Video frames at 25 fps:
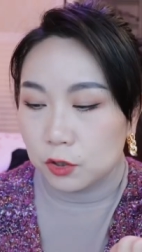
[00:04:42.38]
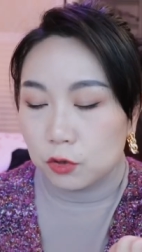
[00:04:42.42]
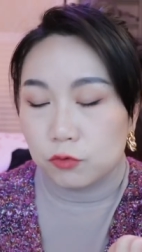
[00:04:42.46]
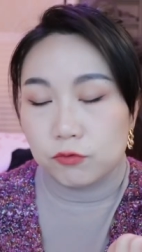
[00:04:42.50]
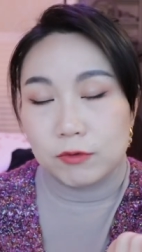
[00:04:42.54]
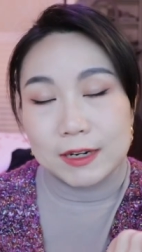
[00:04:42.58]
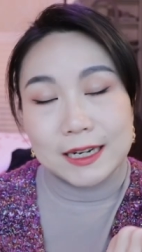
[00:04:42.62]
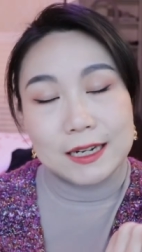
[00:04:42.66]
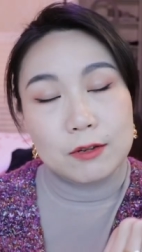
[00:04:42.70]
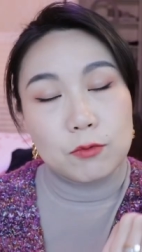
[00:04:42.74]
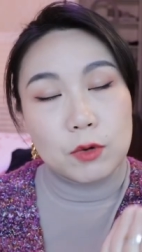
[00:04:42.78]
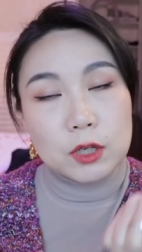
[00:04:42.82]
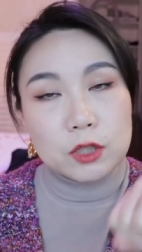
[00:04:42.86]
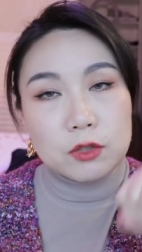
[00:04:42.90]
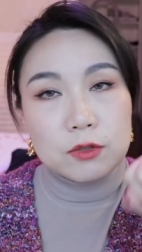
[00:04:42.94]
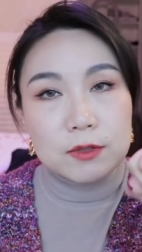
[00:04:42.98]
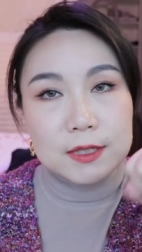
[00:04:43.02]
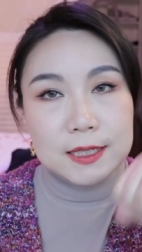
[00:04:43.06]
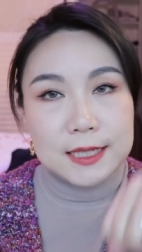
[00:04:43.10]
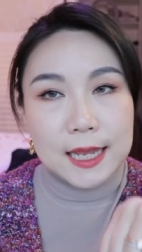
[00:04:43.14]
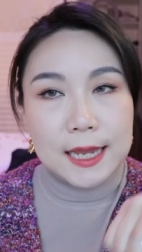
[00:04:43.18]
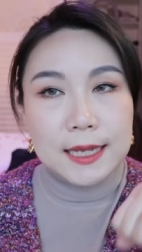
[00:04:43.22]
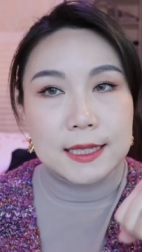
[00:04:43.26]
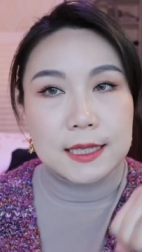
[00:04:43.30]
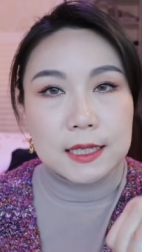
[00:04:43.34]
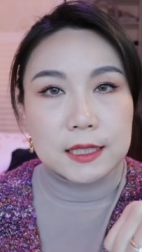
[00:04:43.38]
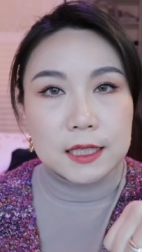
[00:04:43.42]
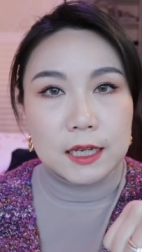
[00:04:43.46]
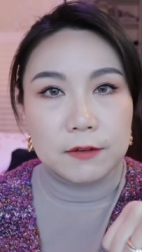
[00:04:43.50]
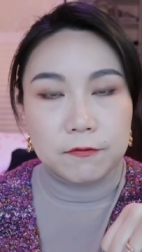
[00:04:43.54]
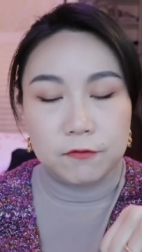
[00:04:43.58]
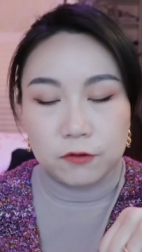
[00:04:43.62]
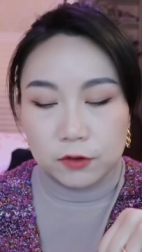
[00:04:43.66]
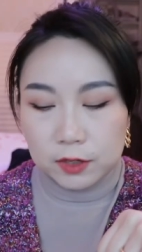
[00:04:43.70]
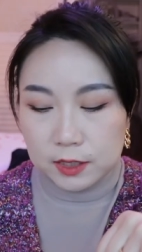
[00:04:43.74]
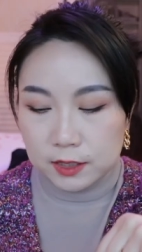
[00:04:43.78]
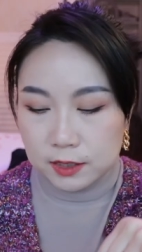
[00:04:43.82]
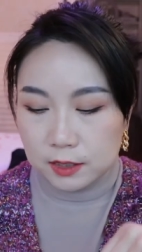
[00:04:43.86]
you really want to see the
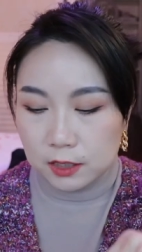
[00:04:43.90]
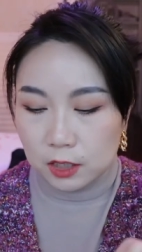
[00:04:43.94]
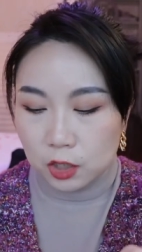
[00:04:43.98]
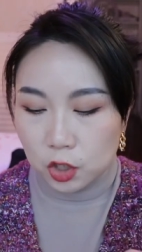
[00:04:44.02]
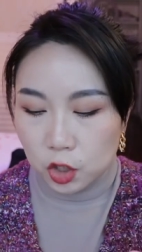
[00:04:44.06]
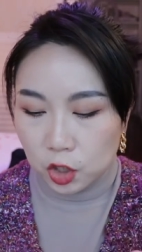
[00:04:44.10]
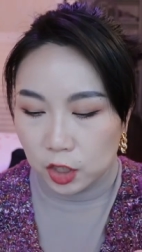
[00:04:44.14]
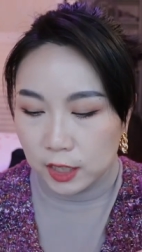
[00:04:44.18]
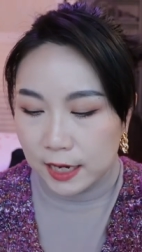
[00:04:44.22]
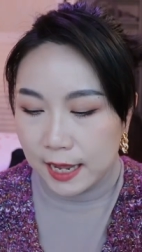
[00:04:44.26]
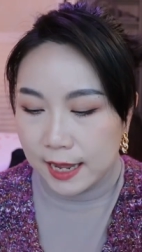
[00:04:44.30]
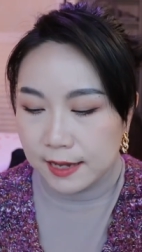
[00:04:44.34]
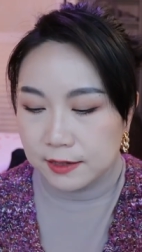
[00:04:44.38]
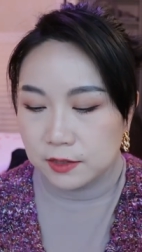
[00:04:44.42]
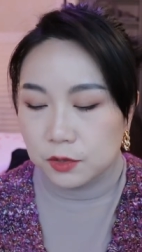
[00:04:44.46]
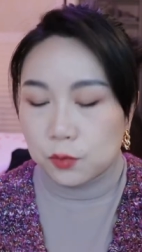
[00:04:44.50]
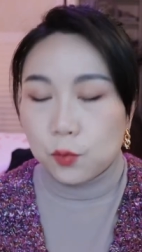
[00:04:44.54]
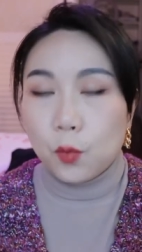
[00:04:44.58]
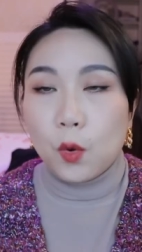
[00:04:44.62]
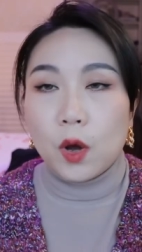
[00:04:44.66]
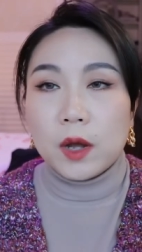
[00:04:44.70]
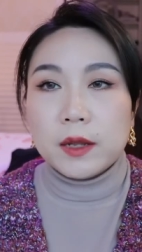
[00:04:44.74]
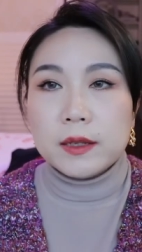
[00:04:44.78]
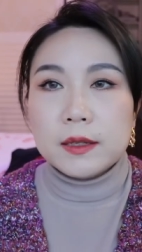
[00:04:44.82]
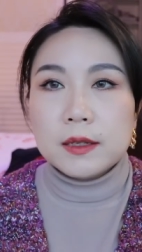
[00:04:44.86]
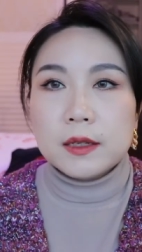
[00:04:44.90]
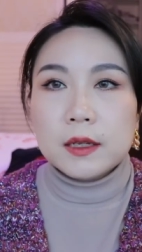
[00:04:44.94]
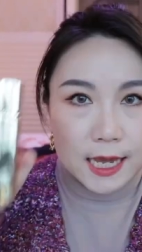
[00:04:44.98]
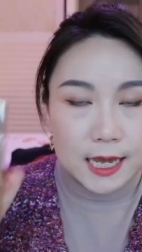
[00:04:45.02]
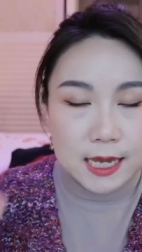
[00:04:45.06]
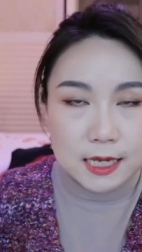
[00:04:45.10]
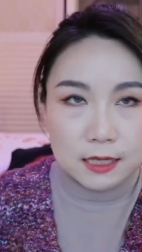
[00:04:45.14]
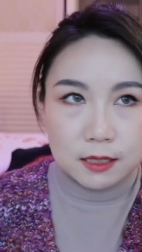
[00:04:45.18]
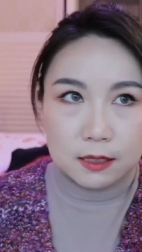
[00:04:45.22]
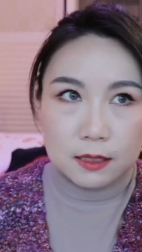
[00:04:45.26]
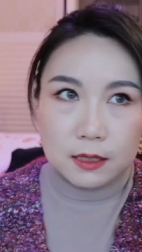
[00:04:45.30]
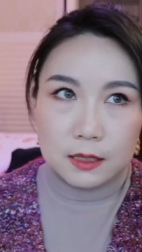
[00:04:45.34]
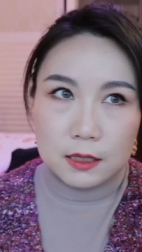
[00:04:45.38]
difference, Guerlain's one
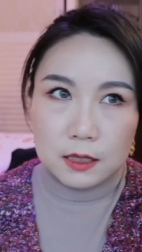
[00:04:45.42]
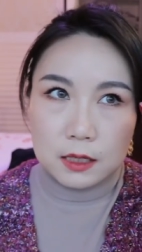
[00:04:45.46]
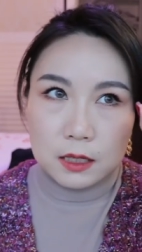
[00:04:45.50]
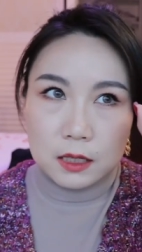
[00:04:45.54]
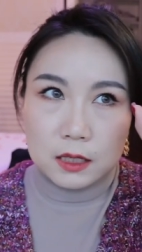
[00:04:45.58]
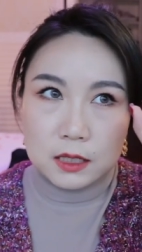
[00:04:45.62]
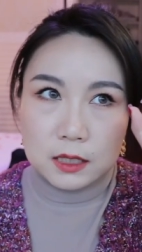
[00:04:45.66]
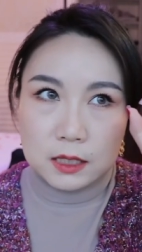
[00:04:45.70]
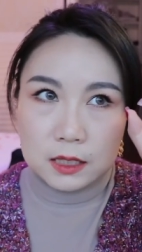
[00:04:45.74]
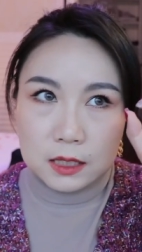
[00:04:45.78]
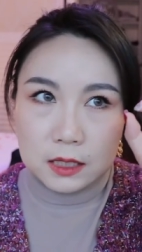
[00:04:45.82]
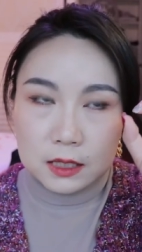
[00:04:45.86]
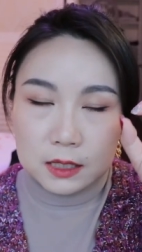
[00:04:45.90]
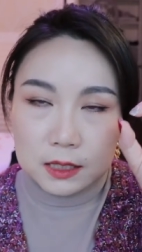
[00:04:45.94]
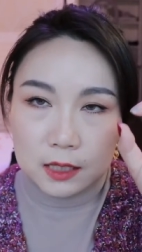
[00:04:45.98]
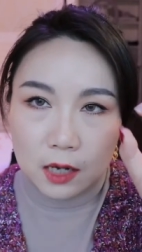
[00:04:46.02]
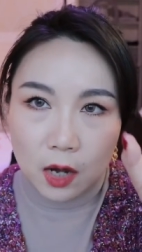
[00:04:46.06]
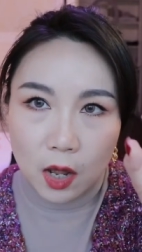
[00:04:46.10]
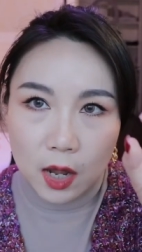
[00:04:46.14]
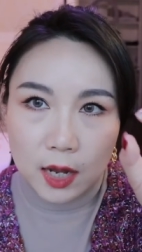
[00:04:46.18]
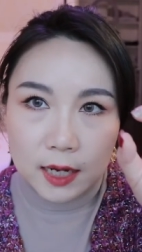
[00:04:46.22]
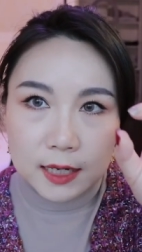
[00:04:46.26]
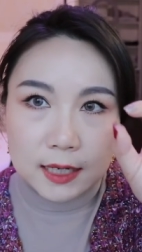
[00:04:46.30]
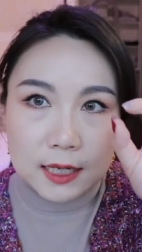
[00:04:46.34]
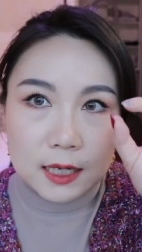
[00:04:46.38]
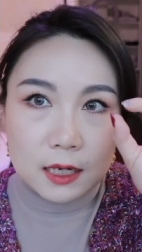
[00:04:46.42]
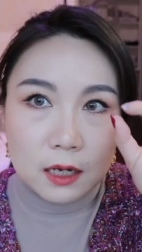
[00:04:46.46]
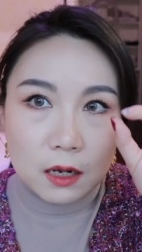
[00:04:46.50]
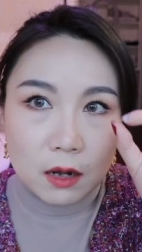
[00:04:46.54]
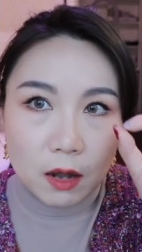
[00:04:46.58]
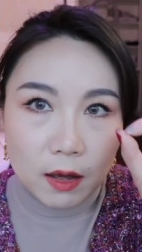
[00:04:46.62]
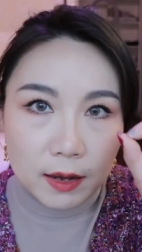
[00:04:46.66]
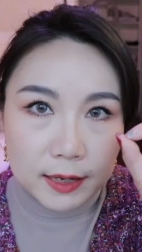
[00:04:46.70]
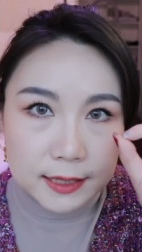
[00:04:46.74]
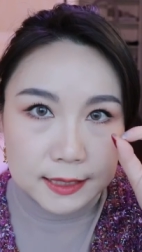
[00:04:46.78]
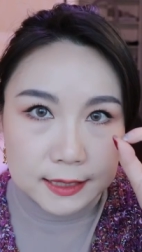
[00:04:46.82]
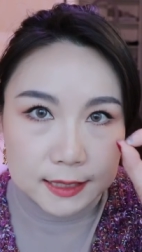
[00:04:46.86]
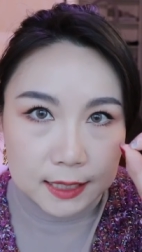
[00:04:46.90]
is slightly
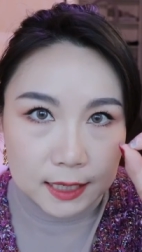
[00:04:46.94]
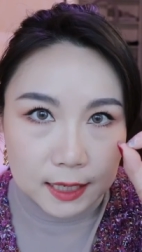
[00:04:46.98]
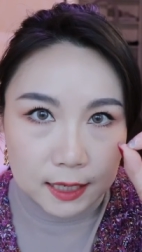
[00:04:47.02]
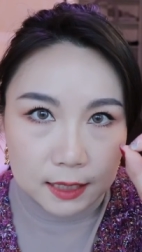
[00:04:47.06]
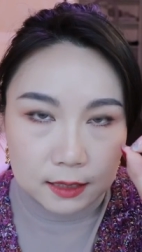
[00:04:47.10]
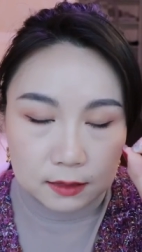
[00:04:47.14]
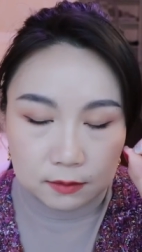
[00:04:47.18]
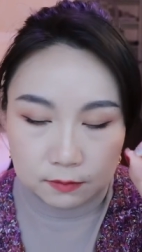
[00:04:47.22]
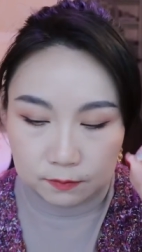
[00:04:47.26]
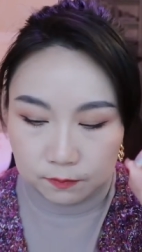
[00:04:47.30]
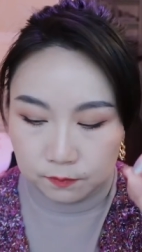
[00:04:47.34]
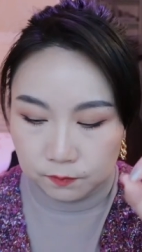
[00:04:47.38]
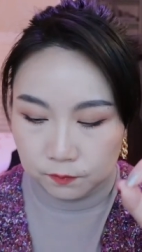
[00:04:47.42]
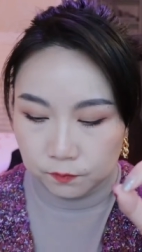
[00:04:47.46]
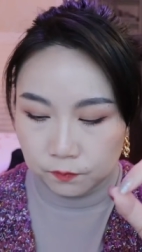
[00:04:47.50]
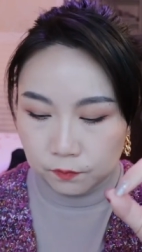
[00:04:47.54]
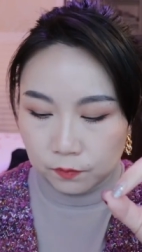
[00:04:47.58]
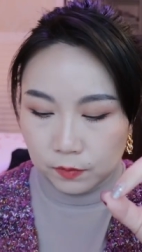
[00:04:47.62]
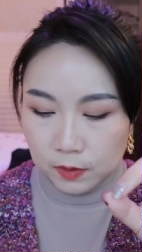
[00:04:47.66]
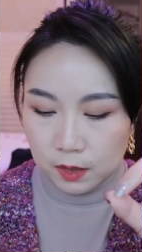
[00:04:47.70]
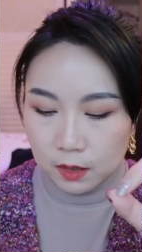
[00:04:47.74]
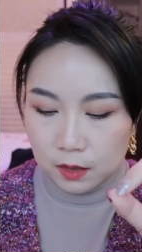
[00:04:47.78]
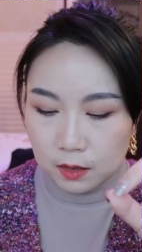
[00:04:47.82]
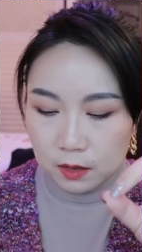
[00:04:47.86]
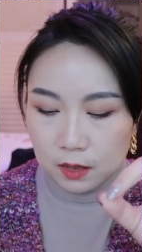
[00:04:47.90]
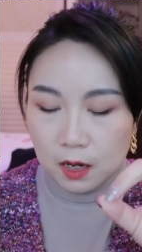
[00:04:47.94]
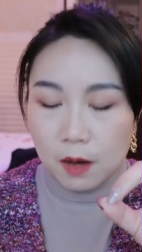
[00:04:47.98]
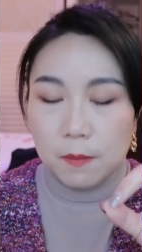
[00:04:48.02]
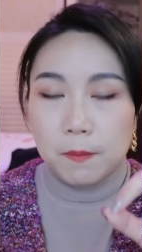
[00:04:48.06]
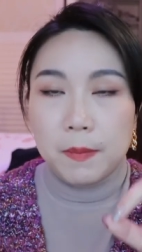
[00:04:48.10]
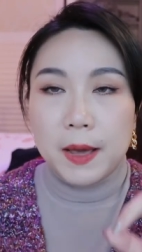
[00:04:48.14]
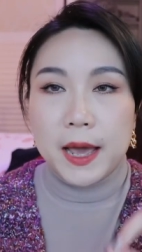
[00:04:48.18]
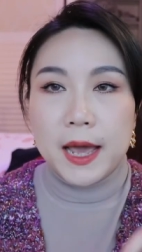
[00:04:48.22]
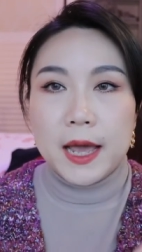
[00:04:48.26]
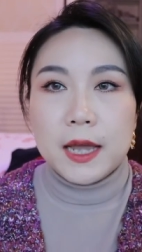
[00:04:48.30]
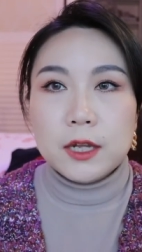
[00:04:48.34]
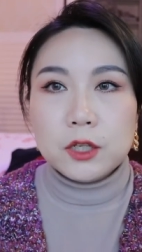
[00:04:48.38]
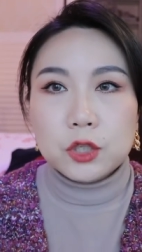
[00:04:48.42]
lighter
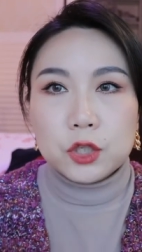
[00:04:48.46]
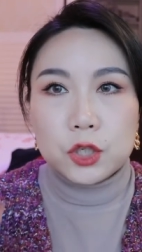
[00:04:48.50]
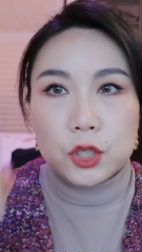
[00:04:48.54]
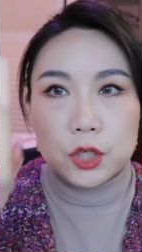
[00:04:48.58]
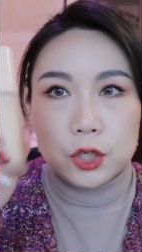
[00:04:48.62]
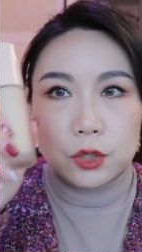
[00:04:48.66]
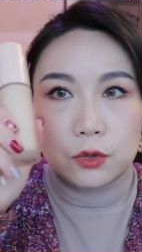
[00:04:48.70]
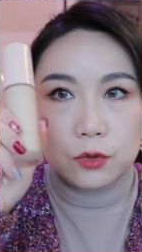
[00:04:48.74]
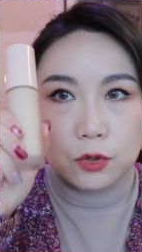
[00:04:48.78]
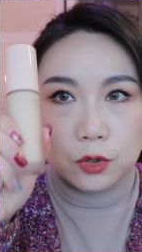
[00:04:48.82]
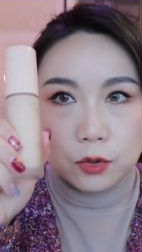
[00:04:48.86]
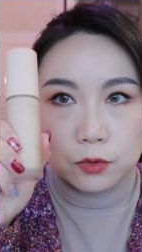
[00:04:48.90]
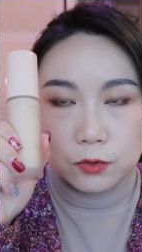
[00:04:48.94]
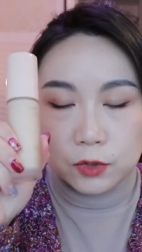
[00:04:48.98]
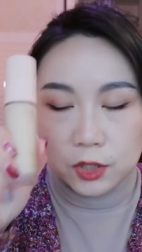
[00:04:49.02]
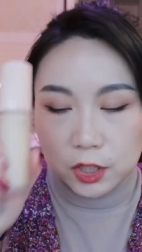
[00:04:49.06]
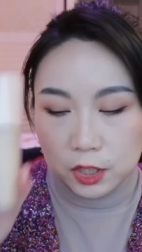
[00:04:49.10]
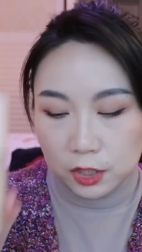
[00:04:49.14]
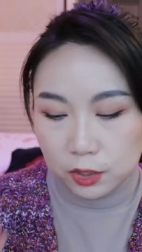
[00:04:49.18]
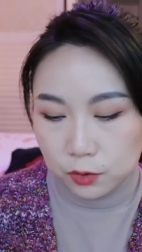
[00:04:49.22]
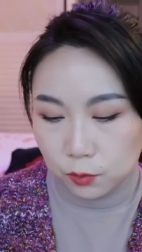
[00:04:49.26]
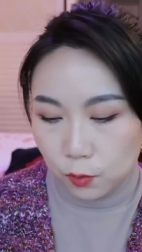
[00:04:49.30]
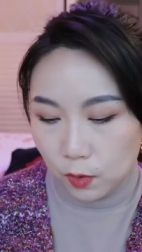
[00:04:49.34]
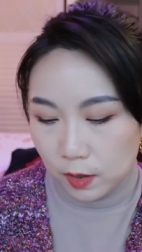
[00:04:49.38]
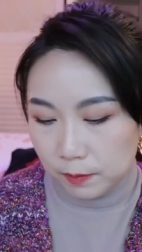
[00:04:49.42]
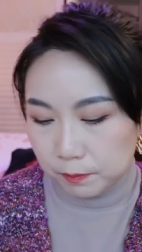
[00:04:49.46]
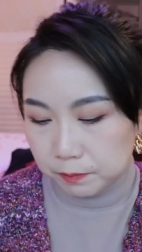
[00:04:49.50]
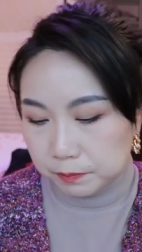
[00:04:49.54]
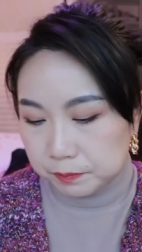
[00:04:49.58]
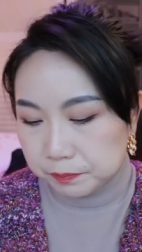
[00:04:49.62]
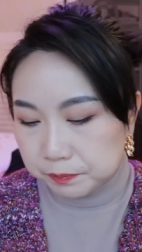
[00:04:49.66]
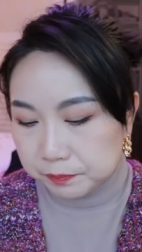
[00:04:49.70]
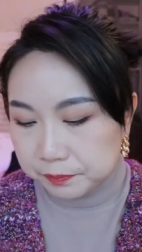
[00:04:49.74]
compared to Gucci's one.